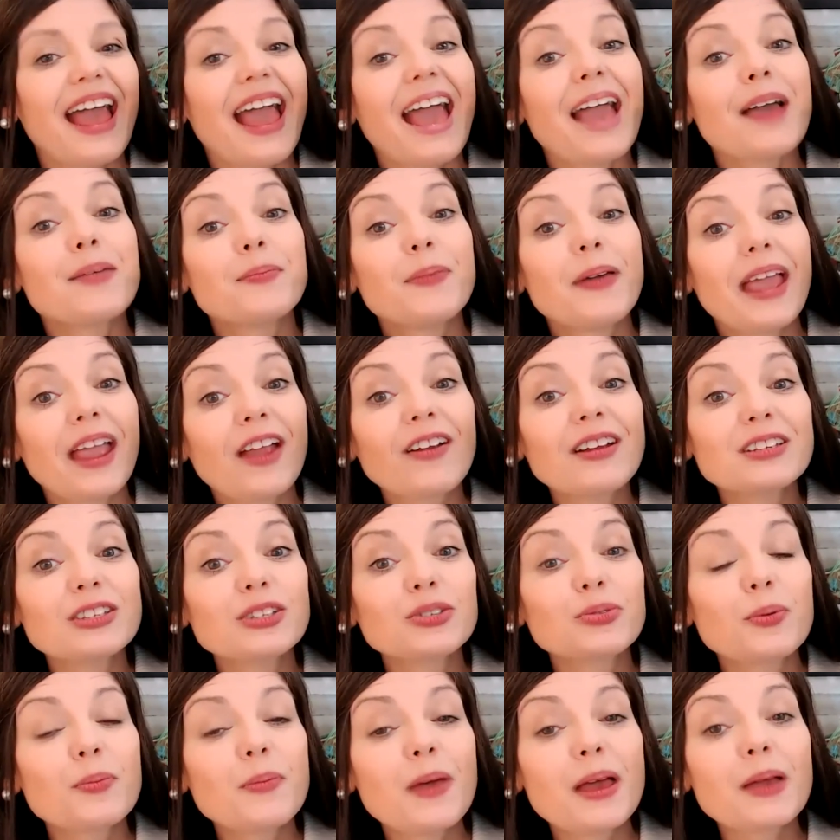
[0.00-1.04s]
And
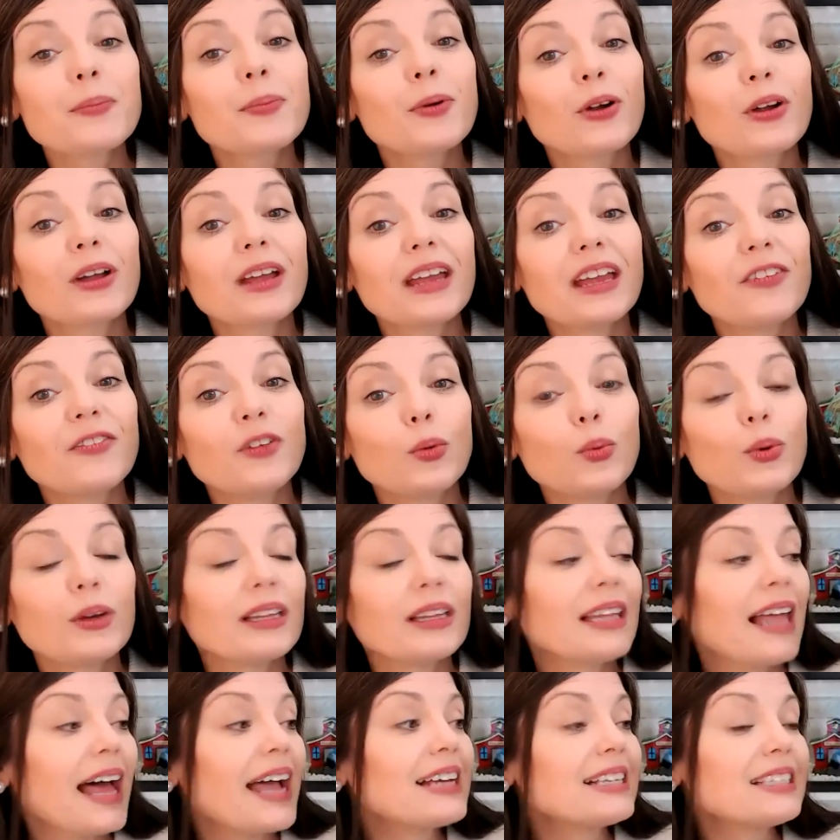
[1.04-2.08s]
parents, remember, if you
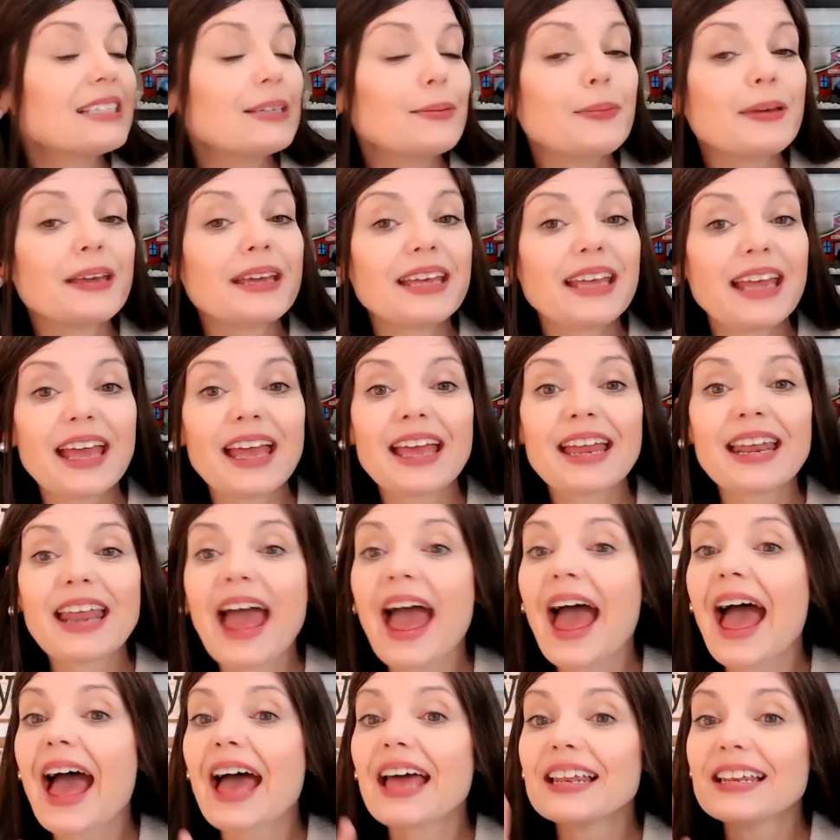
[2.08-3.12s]
would like to
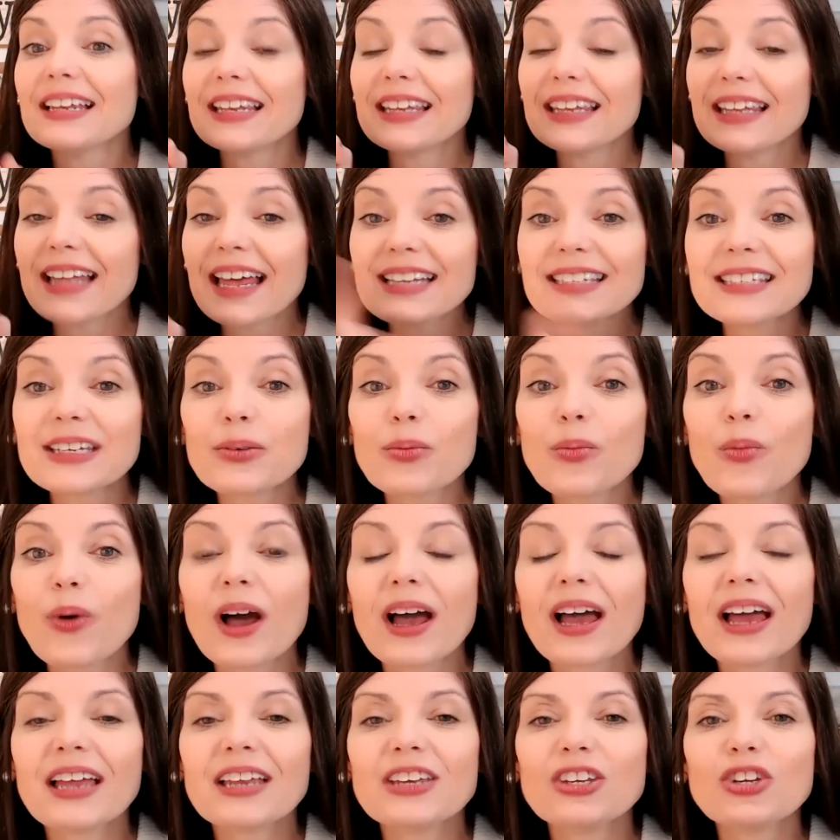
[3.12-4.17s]
begin at lesson
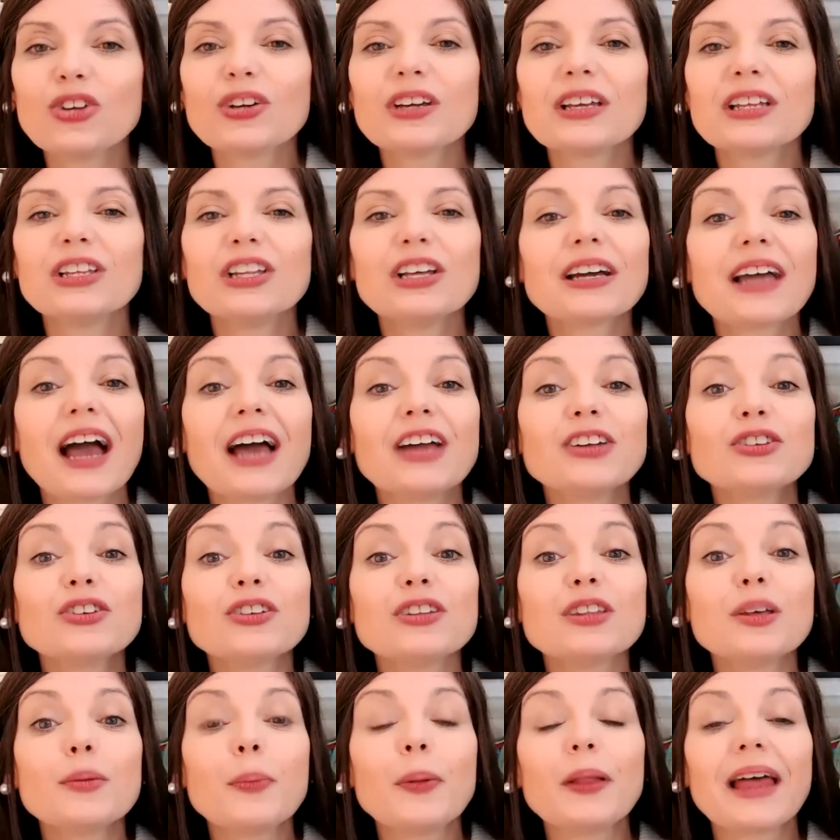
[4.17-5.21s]
one, you can look
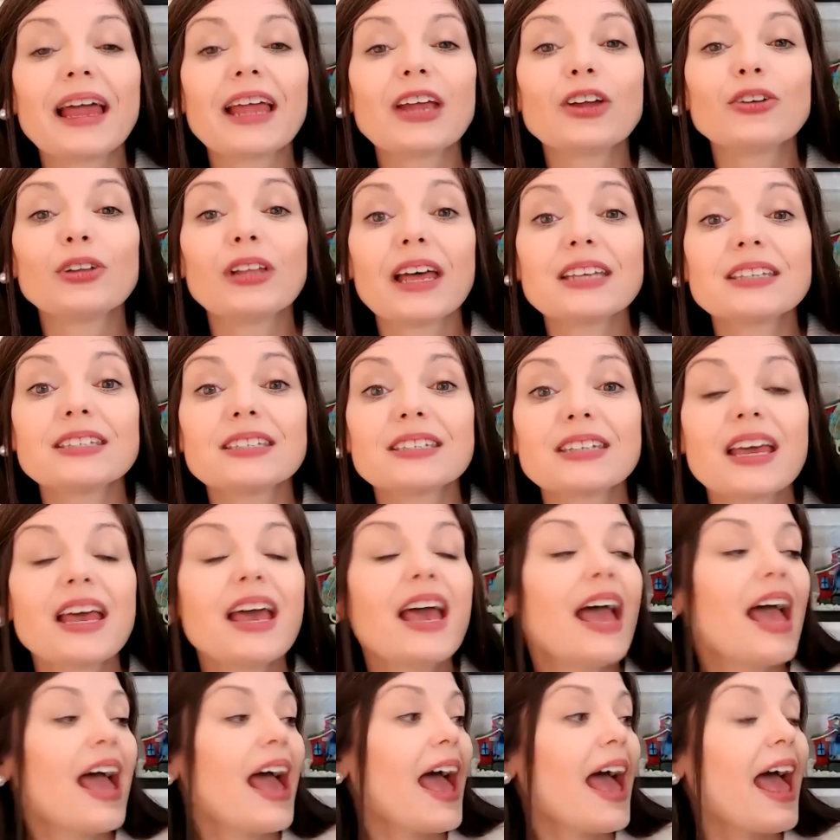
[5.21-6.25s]
under the playlist
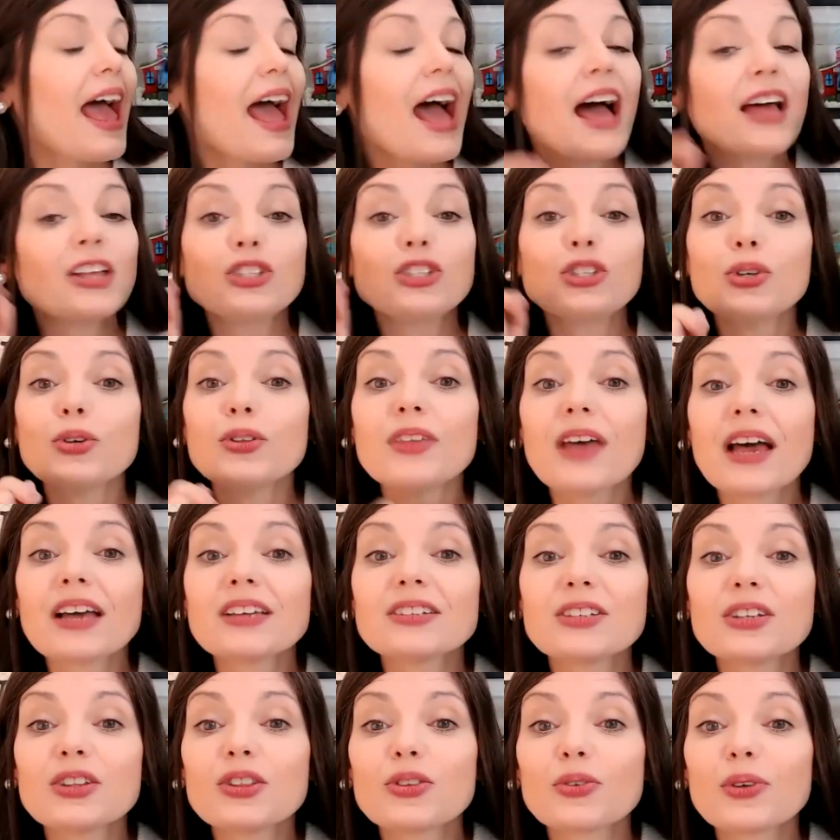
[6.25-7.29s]
two
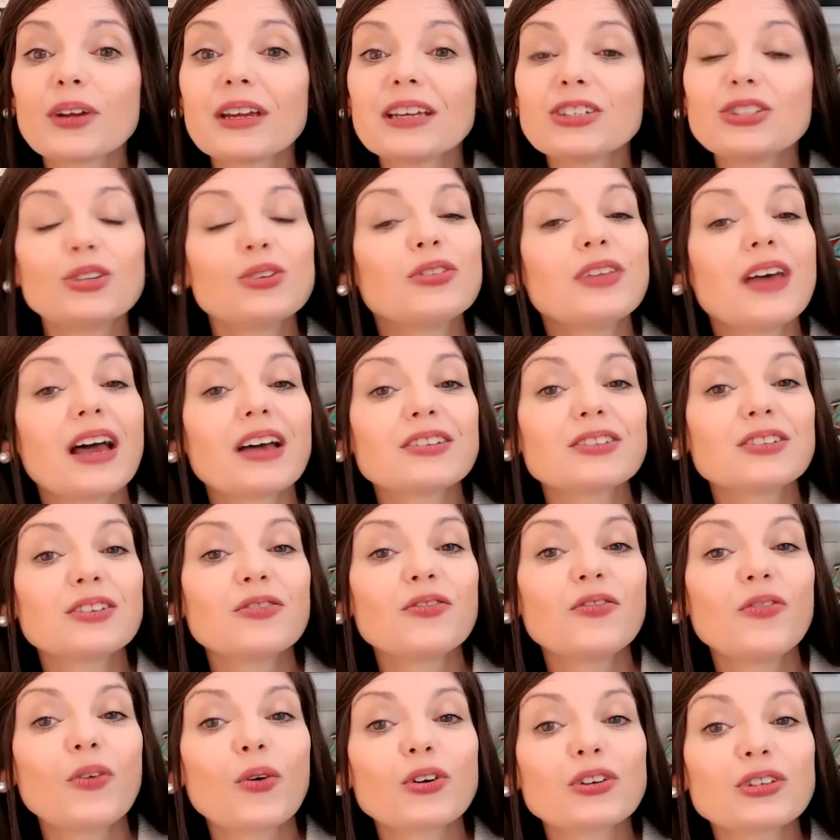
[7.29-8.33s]
thousand three two
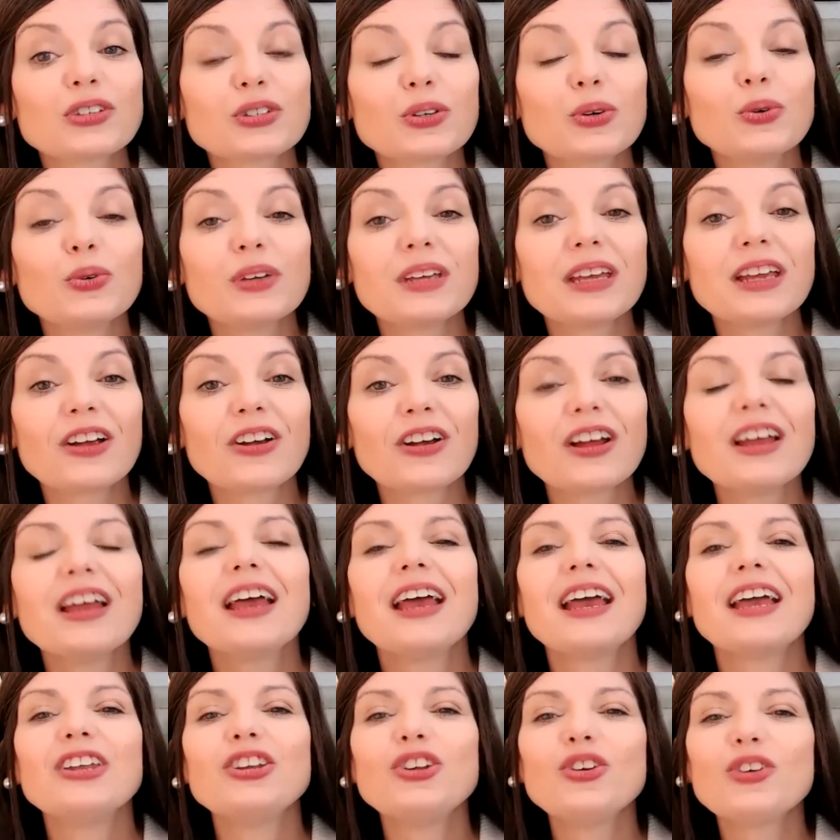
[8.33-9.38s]
thousand four school year,
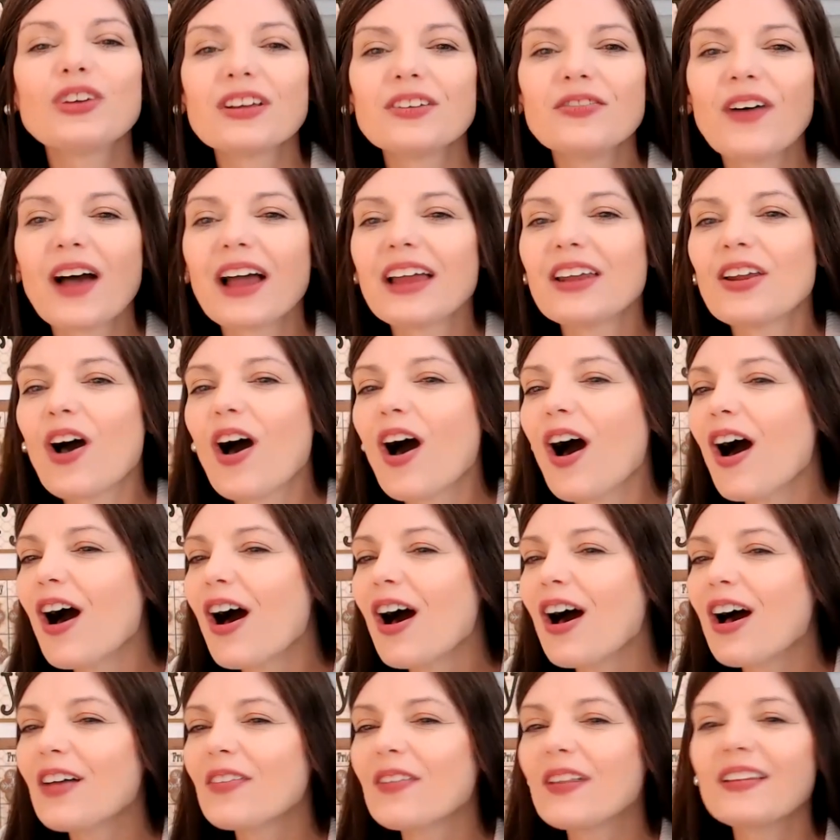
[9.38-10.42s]
and you can find
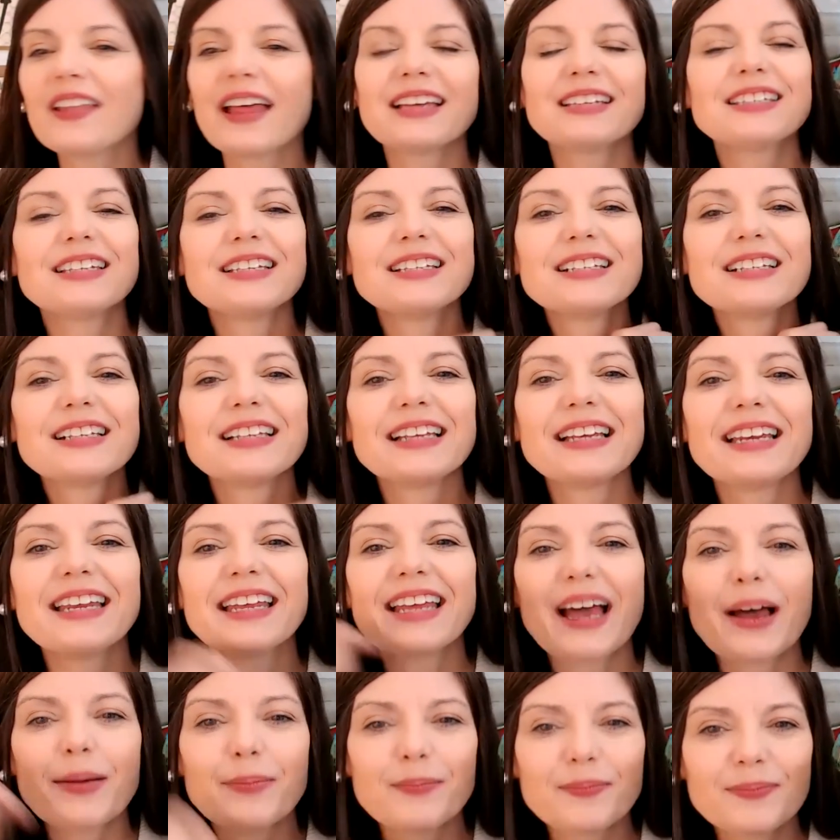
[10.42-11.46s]
all the lessons
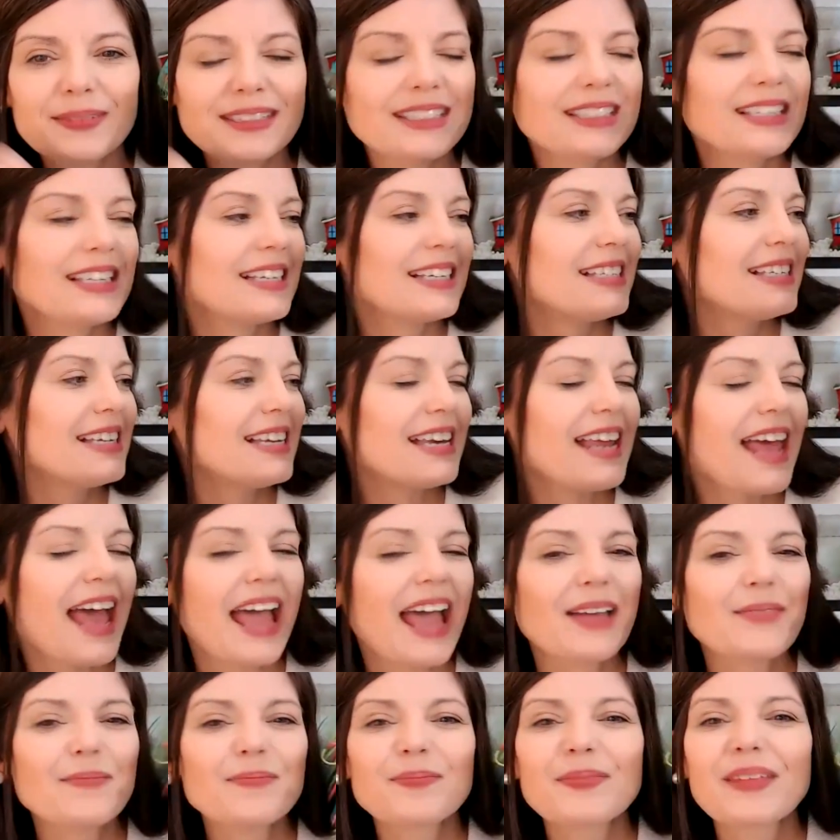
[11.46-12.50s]
leading up to
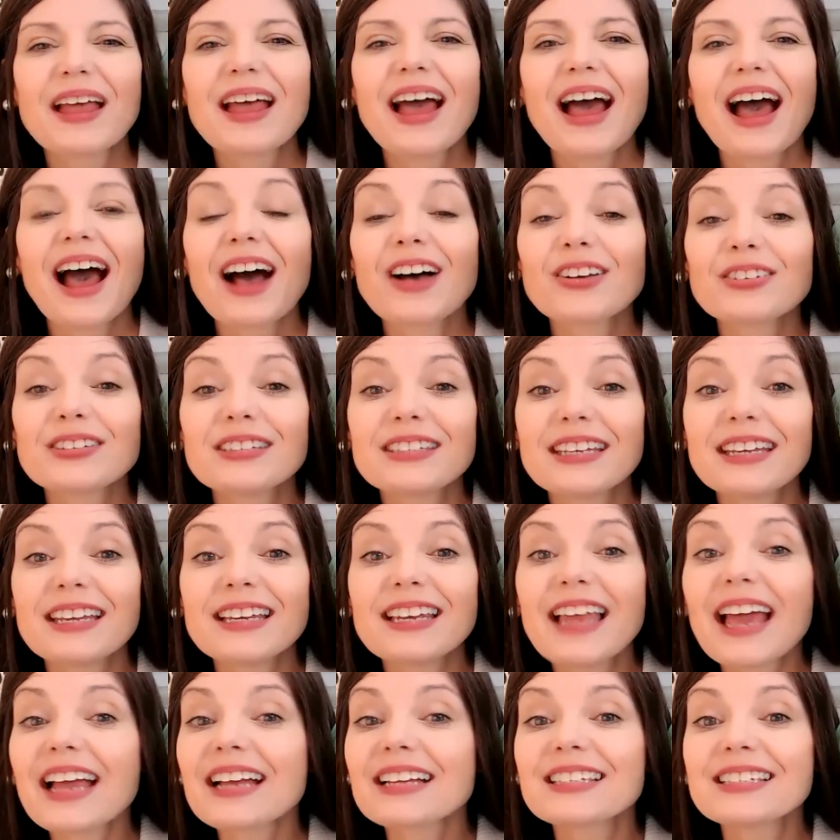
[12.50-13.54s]
today. I'll see you
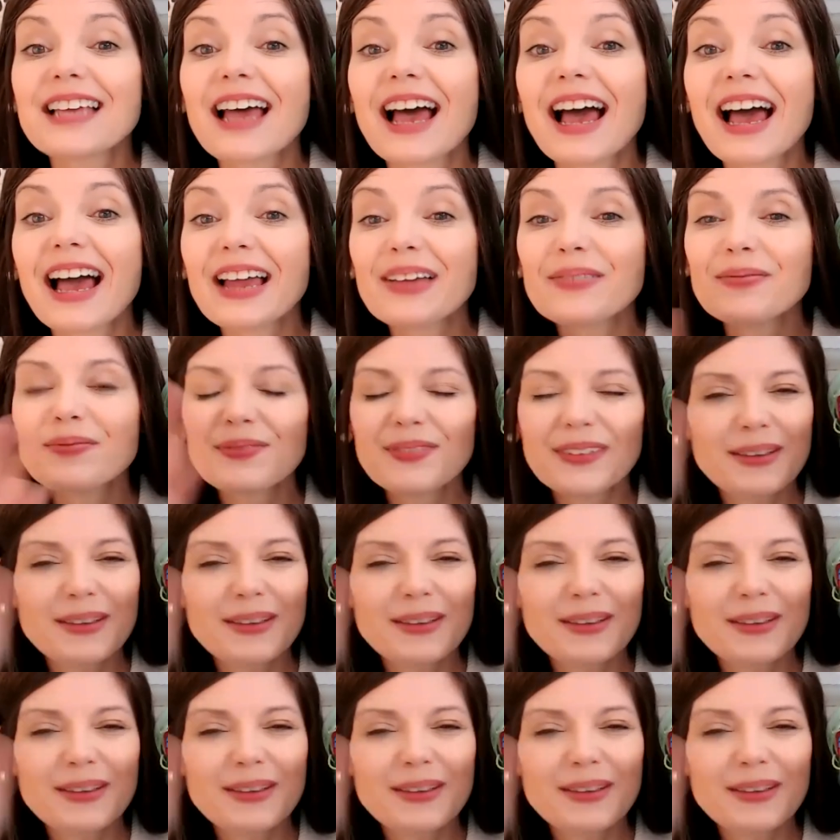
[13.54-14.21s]
next time.